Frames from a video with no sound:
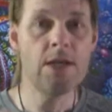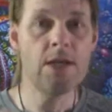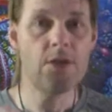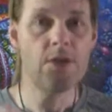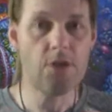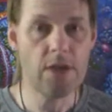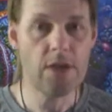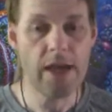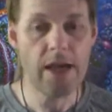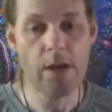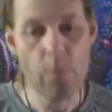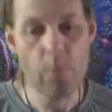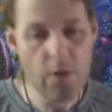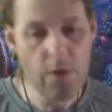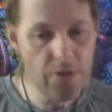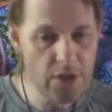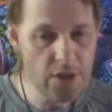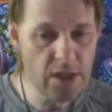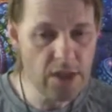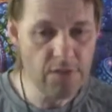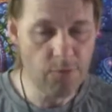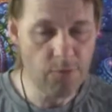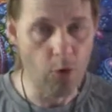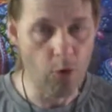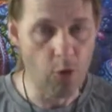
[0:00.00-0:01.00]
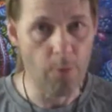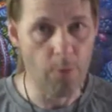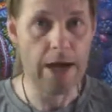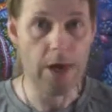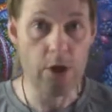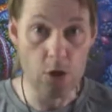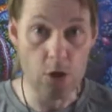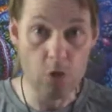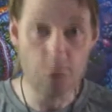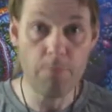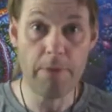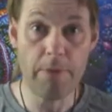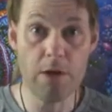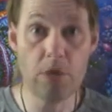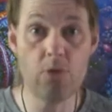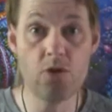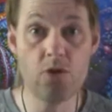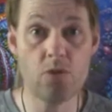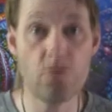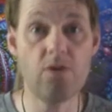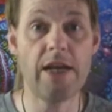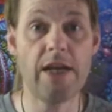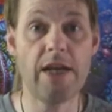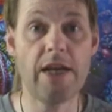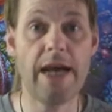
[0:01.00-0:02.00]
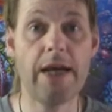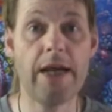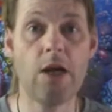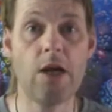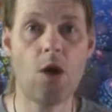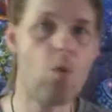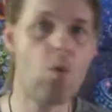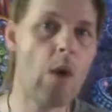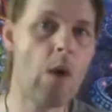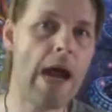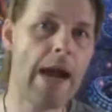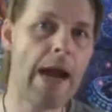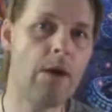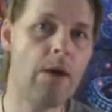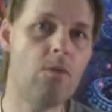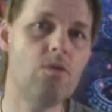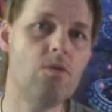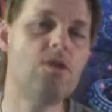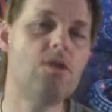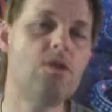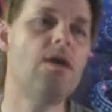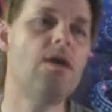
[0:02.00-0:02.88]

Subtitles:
So yeah, with this format, you build your deck around